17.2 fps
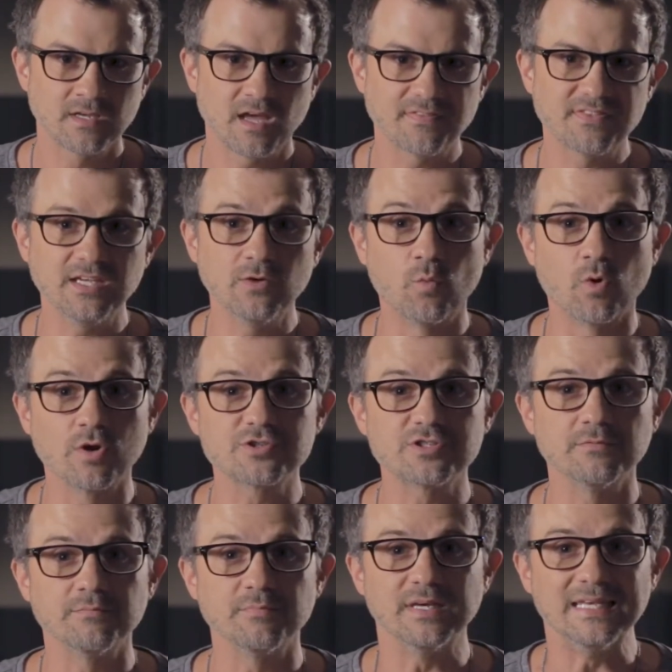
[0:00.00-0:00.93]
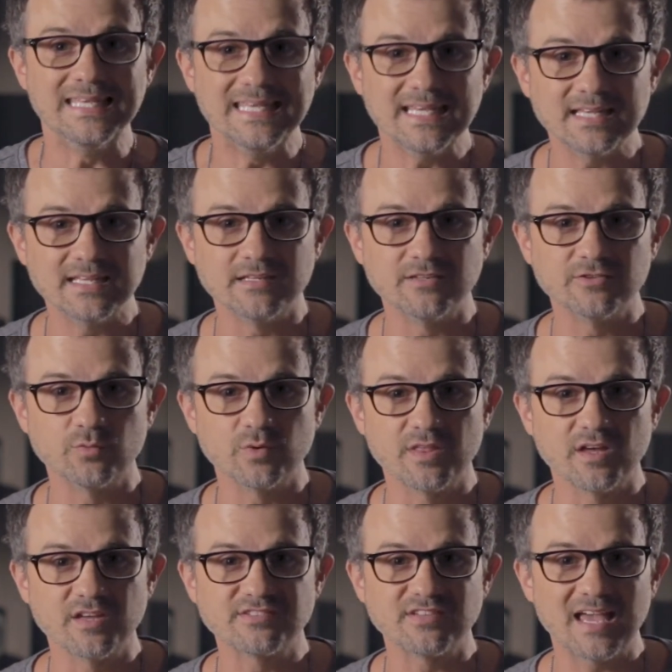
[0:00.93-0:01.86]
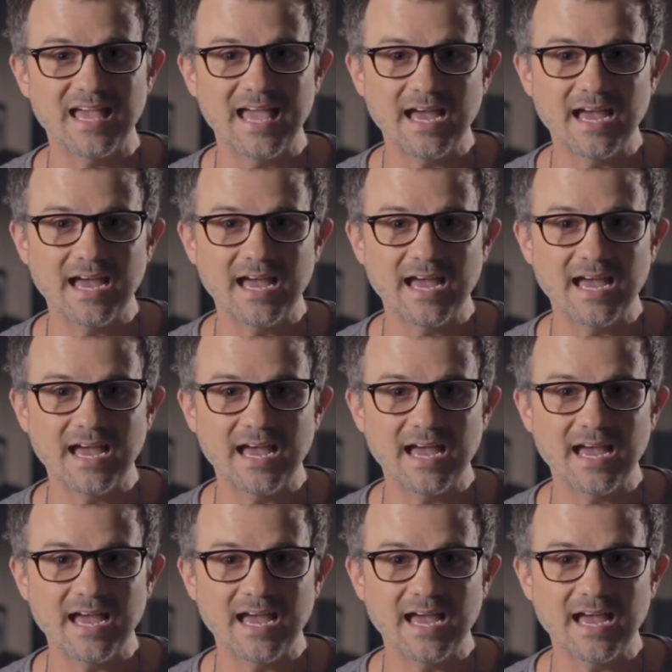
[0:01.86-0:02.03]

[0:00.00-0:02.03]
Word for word: I think worship begins with us